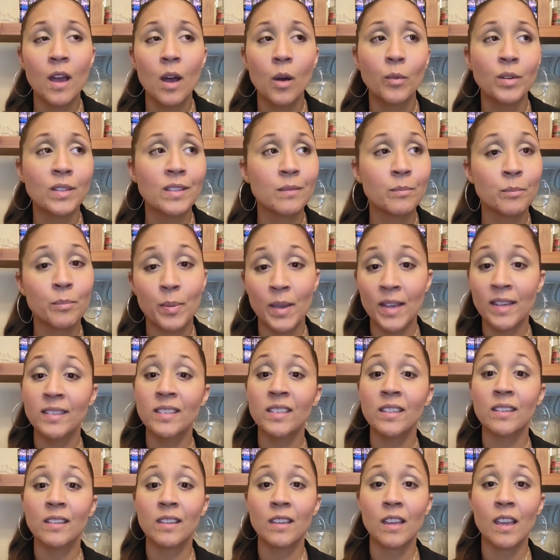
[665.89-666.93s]
what's
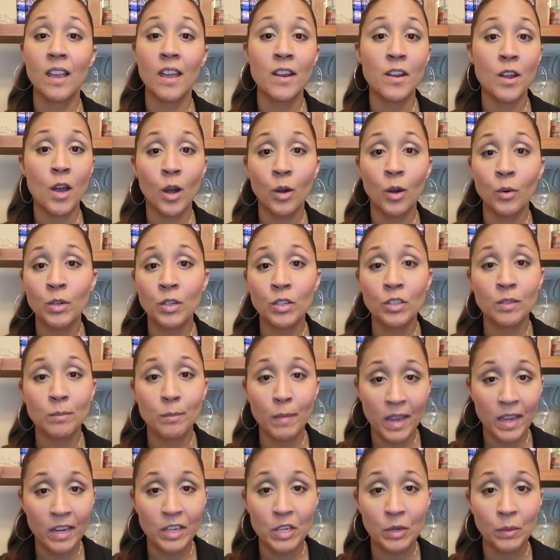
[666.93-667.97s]
basically an owner's
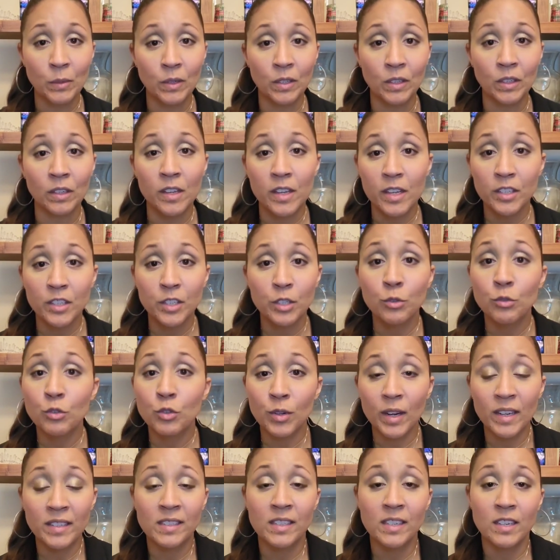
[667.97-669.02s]
manual to
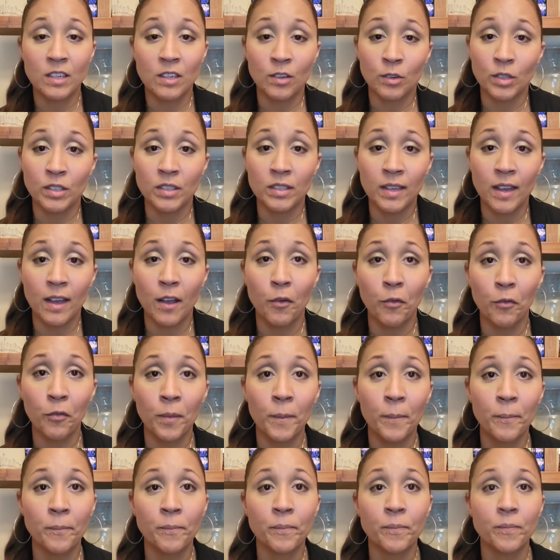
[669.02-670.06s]
dressing yourself.
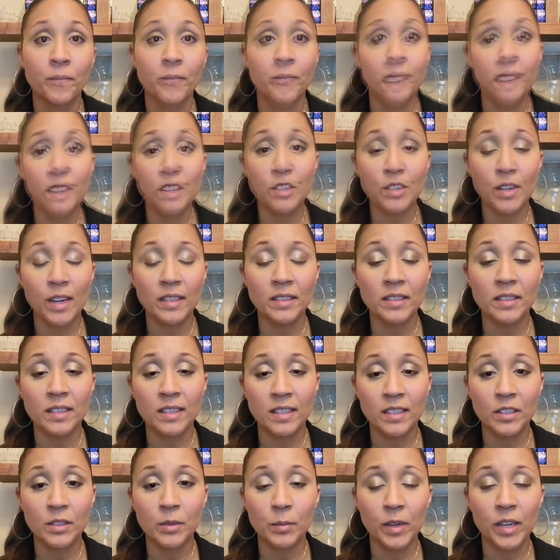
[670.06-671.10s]
As you're getting dressed
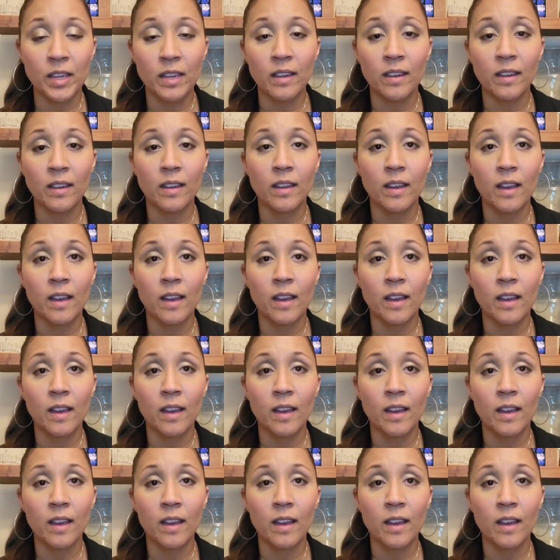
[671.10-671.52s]
this week,